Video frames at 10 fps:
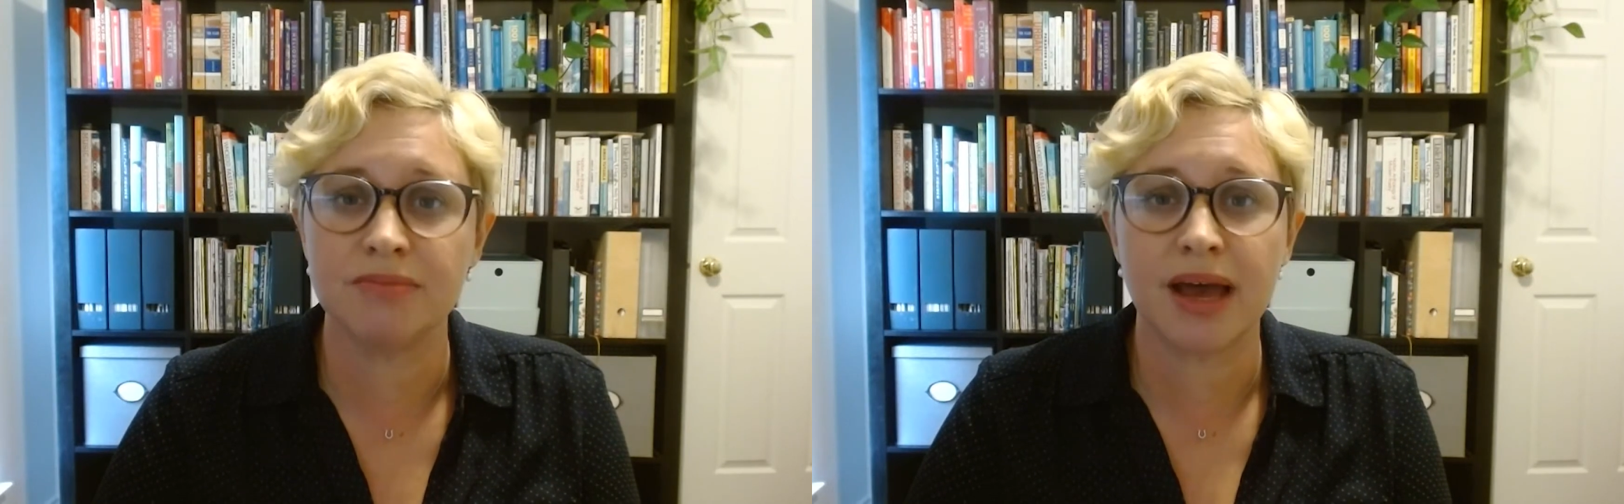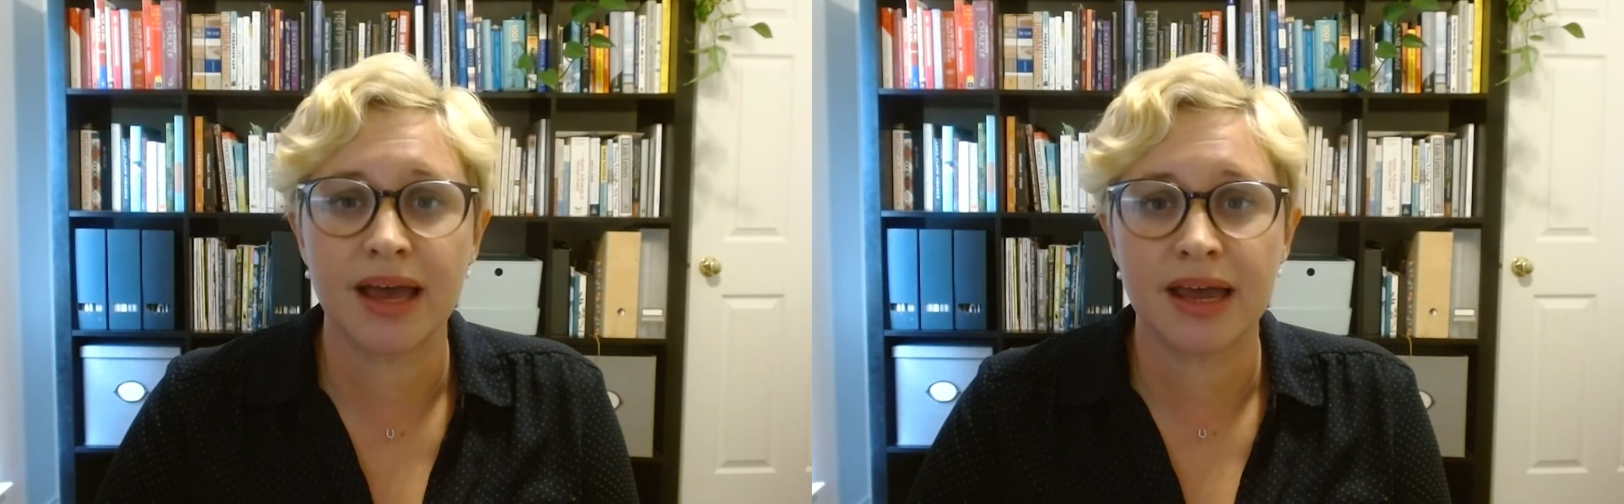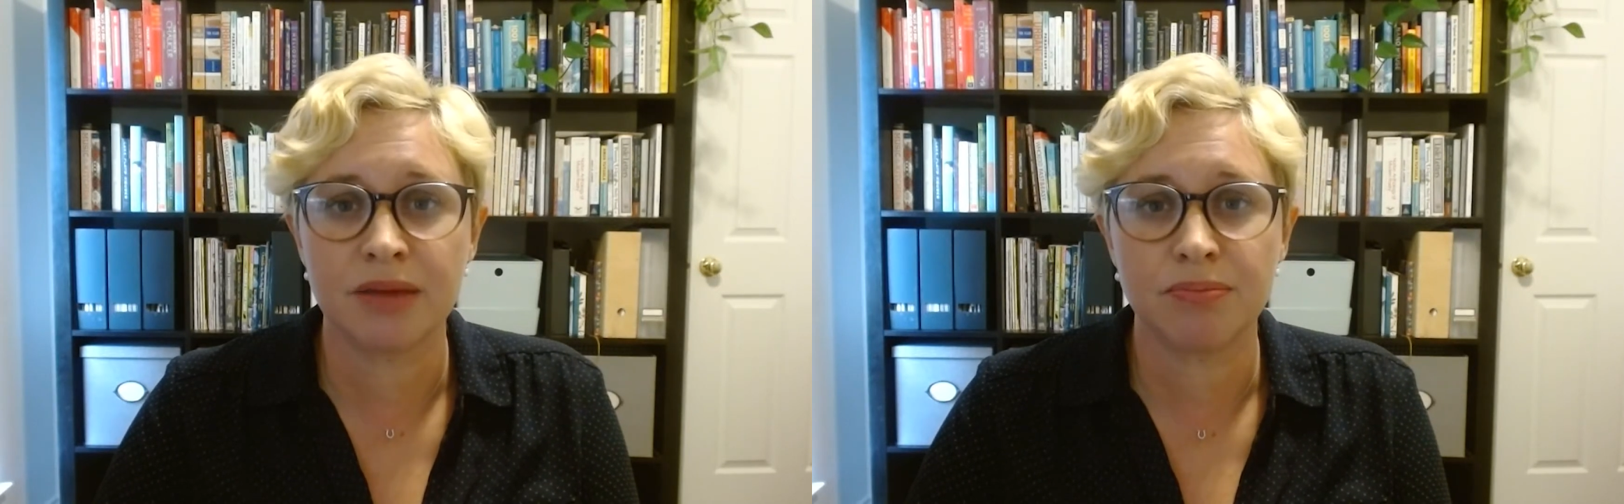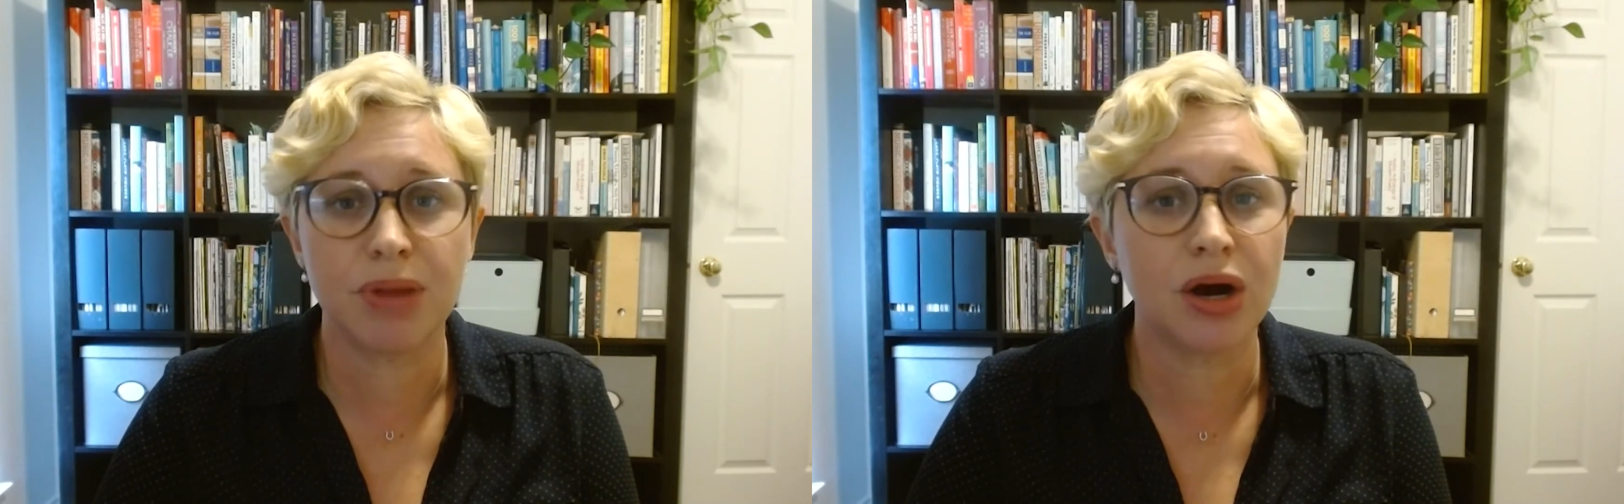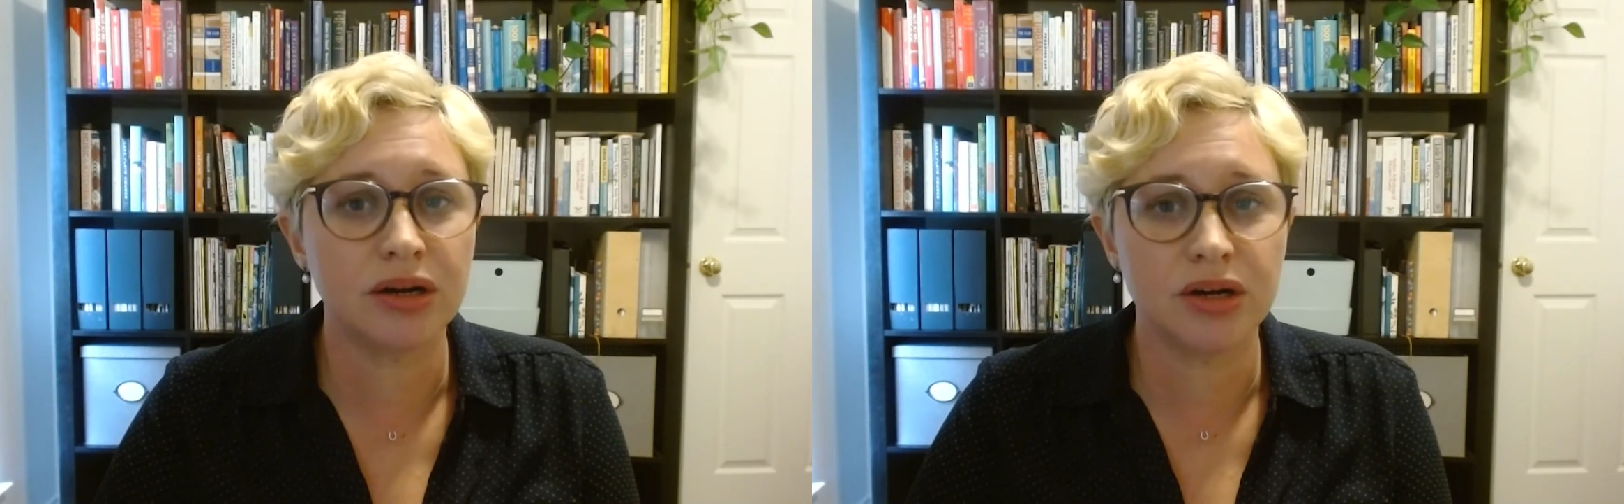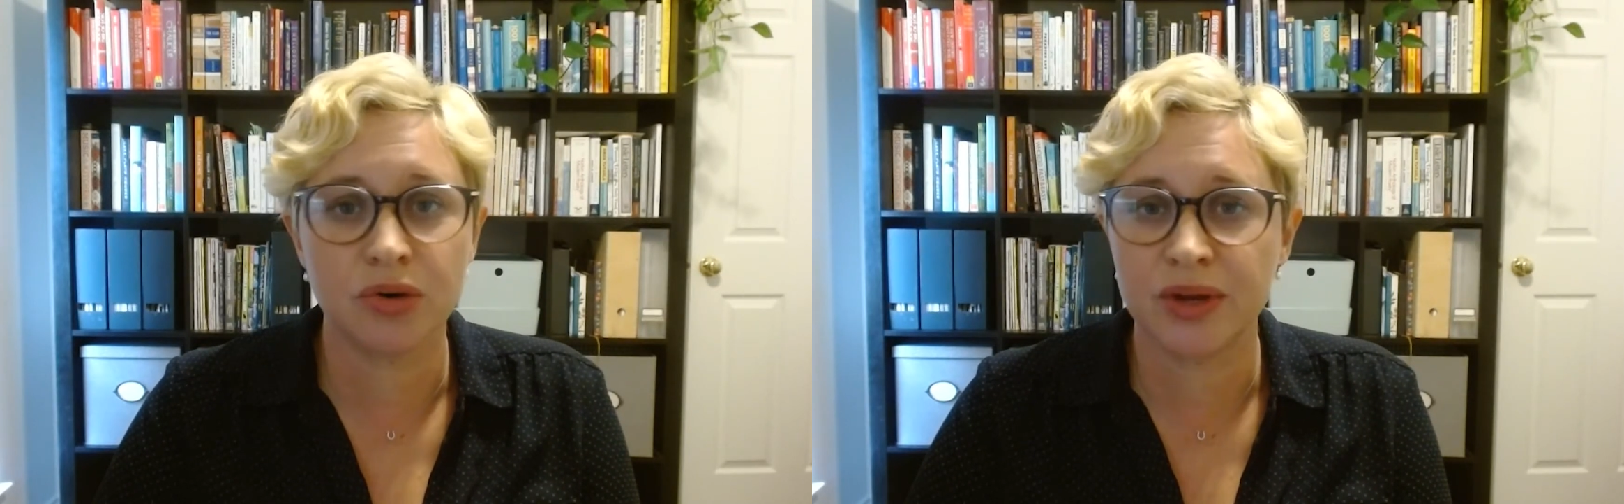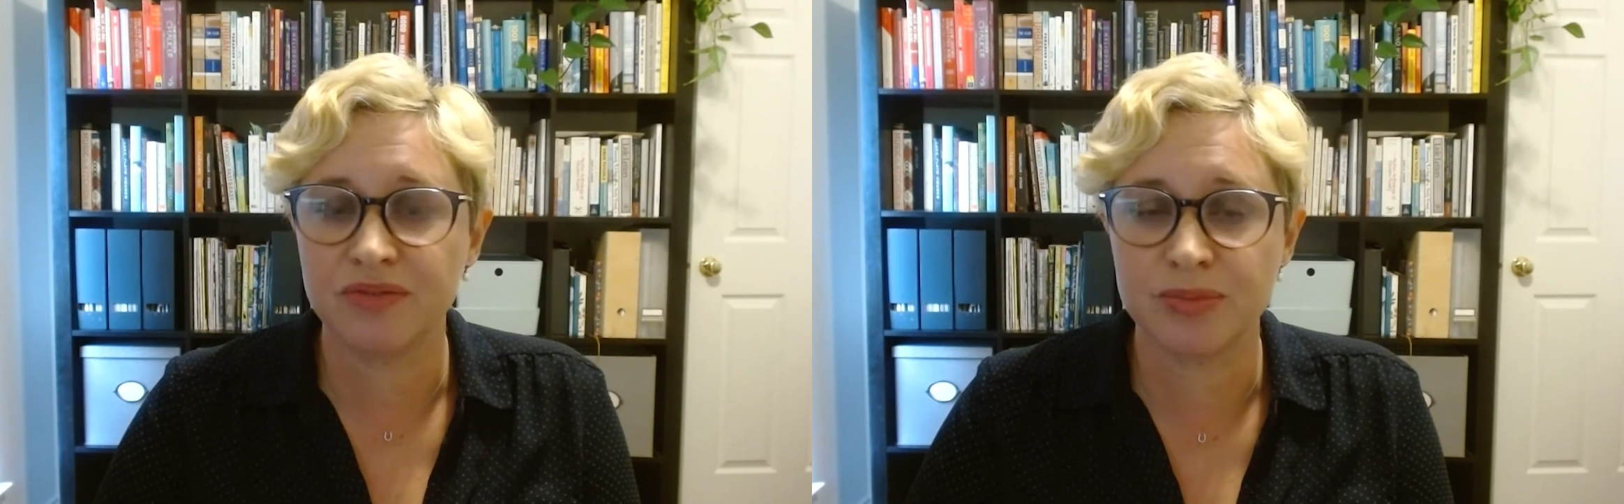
My partner went